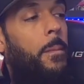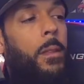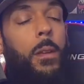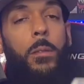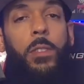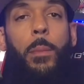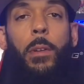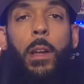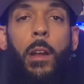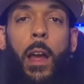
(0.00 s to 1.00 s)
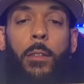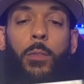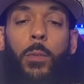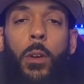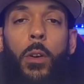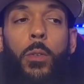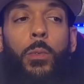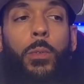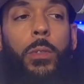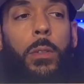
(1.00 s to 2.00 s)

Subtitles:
I was able to grab two of those.